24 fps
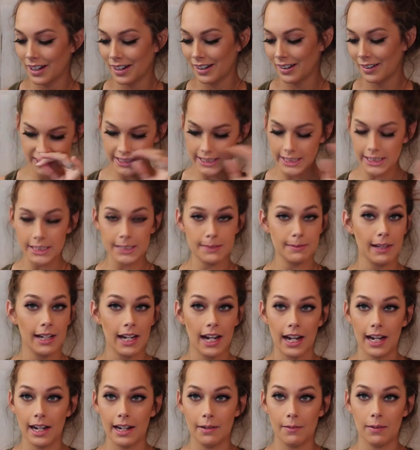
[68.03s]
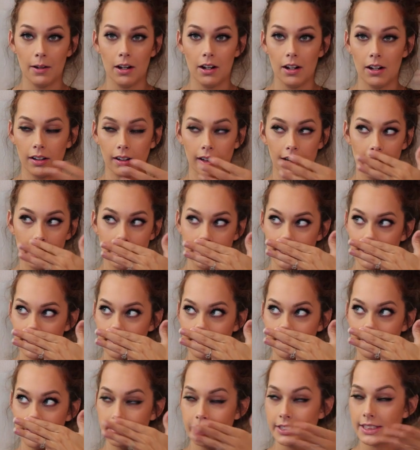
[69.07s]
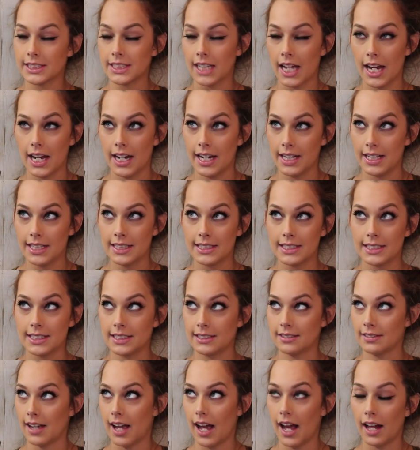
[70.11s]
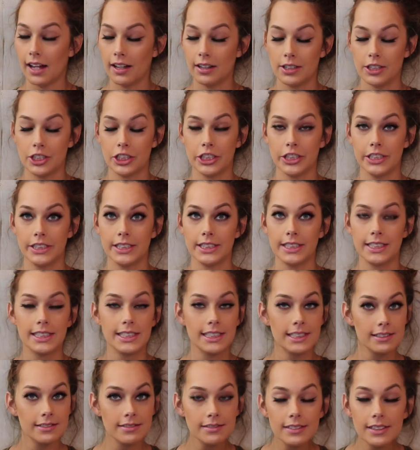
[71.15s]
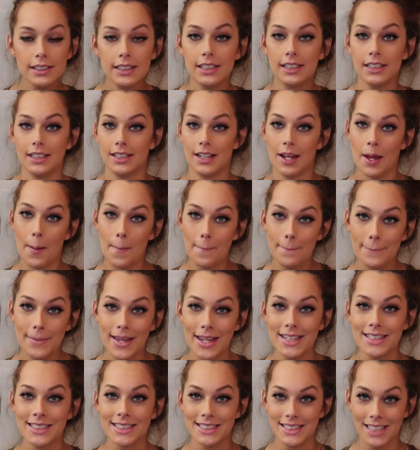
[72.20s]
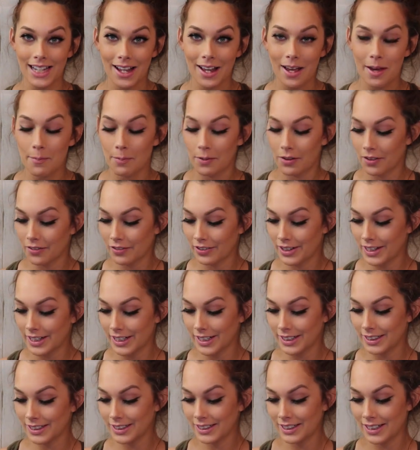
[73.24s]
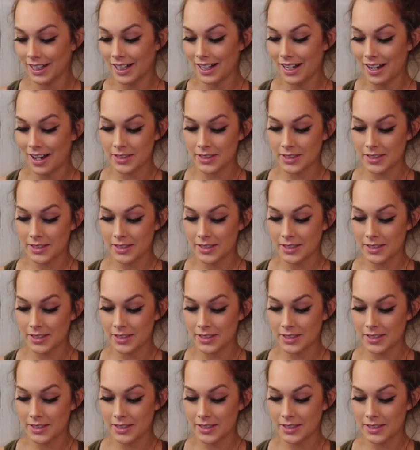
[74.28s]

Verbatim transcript: And excuse me, I am all kinds of sinus allergies messed up over here.